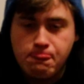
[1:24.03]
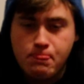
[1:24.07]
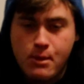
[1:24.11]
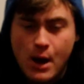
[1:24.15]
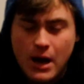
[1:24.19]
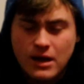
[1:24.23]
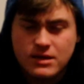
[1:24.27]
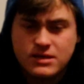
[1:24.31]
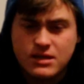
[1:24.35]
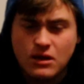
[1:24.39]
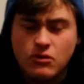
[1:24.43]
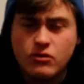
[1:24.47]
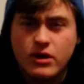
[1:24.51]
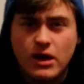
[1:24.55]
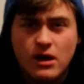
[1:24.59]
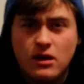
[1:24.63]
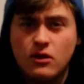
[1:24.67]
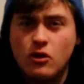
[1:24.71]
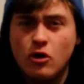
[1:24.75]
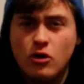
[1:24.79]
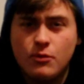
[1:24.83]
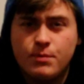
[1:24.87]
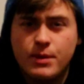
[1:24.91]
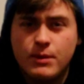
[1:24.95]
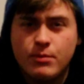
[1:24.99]
but I still get a
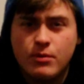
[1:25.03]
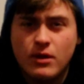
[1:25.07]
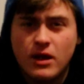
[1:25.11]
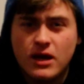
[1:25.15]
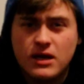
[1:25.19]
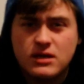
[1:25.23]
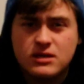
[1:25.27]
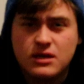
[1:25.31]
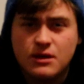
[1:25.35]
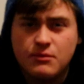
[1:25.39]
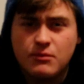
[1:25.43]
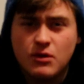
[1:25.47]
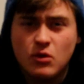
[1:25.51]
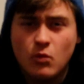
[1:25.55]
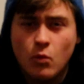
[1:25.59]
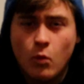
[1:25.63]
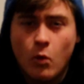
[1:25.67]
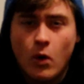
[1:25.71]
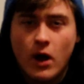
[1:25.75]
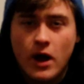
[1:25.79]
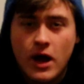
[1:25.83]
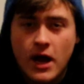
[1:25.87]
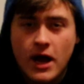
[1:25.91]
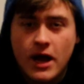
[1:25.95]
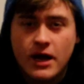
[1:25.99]
lot of people asking me
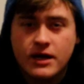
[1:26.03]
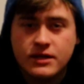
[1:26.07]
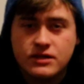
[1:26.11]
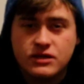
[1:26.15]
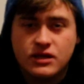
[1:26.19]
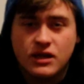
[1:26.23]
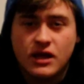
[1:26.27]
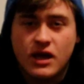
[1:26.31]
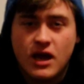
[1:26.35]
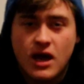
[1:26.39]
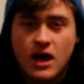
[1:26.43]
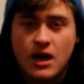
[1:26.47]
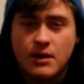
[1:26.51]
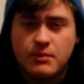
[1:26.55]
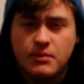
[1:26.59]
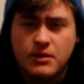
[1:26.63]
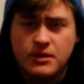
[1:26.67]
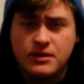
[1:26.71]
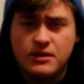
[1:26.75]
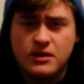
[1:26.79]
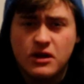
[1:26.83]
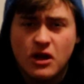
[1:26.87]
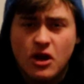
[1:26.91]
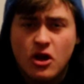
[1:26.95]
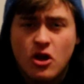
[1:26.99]
what actually
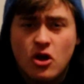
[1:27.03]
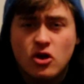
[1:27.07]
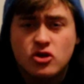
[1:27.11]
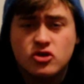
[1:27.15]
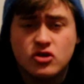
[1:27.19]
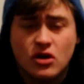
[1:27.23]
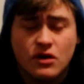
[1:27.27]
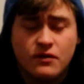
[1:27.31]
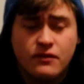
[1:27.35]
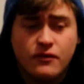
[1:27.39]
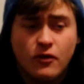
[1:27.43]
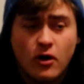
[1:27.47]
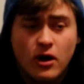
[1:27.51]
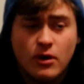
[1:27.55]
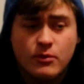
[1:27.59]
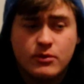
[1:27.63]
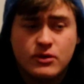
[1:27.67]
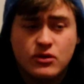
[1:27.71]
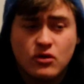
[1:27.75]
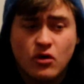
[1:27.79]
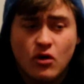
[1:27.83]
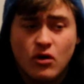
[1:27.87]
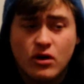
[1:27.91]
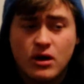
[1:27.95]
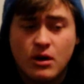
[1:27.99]
happened, so I thought I
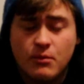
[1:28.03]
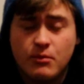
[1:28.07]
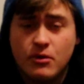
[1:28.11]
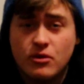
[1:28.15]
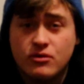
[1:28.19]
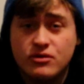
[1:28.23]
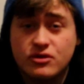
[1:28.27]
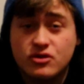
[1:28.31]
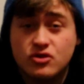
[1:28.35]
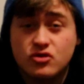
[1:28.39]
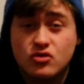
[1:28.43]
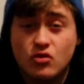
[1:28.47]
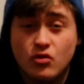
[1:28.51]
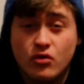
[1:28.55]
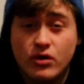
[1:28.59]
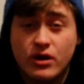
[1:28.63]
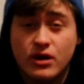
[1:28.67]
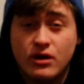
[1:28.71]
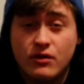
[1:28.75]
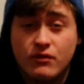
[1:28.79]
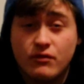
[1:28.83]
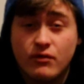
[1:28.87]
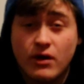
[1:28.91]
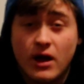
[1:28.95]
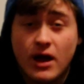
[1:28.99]
would talk about the
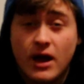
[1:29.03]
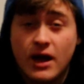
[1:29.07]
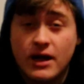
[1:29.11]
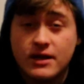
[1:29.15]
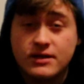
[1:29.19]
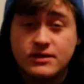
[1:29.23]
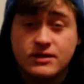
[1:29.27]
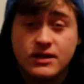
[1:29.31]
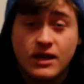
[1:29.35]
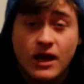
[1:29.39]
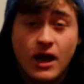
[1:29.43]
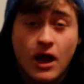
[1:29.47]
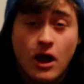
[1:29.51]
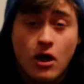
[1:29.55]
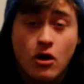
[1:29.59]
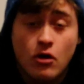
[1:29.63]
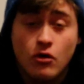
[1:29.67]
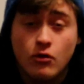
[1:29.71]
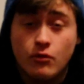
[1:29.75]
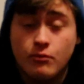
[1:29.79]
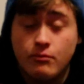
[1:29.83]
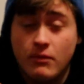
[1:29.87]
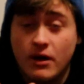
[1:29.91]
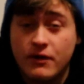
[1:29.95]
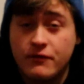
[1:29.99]
story of actually
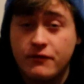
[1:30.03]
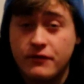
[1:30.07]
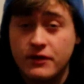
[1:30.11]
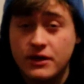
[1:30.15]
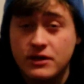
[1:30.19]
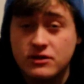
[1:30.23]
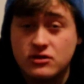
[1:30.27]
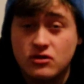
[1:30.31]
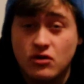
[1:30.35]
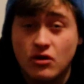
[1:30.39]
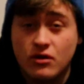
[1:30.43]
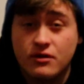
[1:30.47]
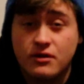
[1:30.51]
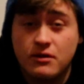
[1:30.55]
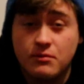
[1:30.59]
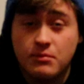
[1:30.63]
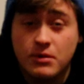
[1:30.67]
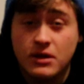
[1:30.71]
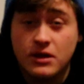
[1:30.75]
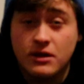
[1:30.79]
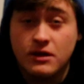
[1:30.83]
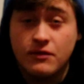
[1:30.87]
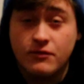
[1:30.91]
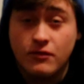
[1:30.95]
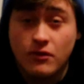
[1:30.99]
how my face got to
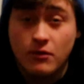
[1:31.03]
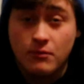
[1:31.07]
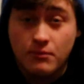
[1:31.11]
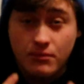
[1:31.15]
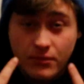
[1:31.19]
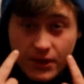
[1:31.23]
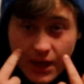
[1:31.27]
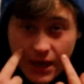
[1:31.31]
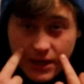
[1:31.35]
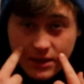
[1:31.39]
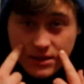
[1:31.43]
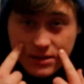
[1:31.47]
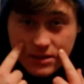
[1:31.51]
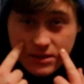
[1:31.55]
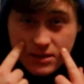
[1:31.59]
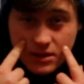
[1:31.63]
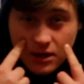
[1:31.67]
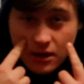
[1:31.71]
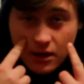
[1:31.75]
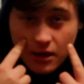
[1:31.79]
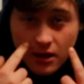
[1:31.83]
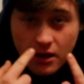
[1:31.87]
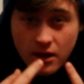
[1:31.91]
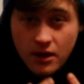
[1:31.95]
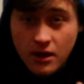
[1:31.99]
be from this